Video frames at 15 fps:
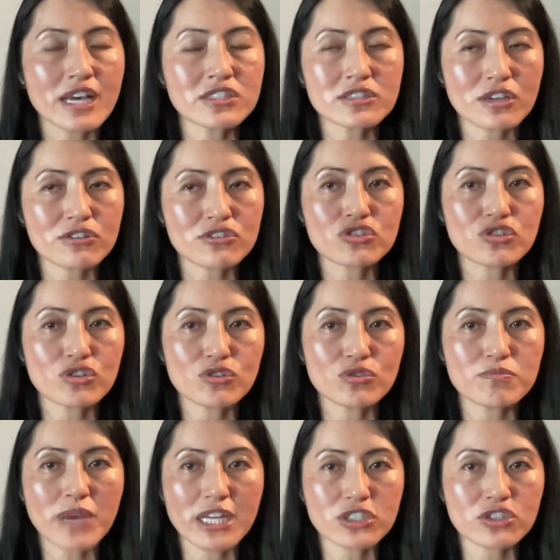Unless there's
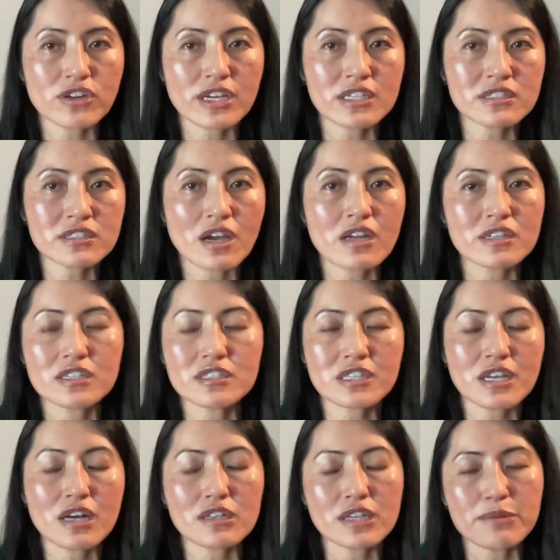new metrics on the
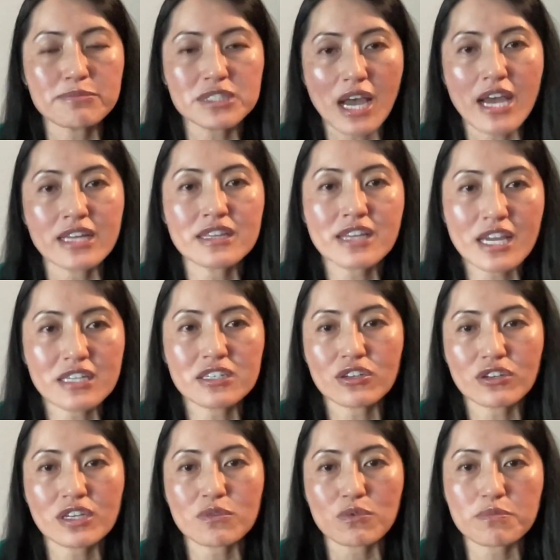CLM side,
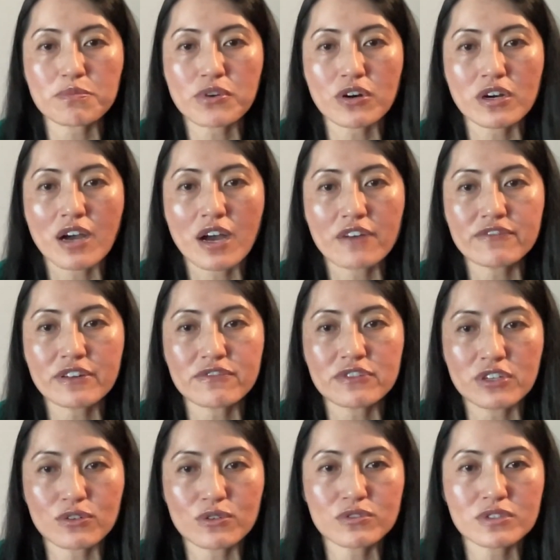then you can report off
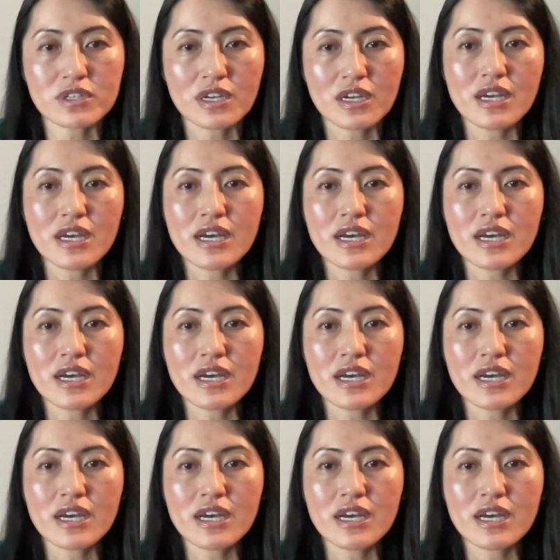of those.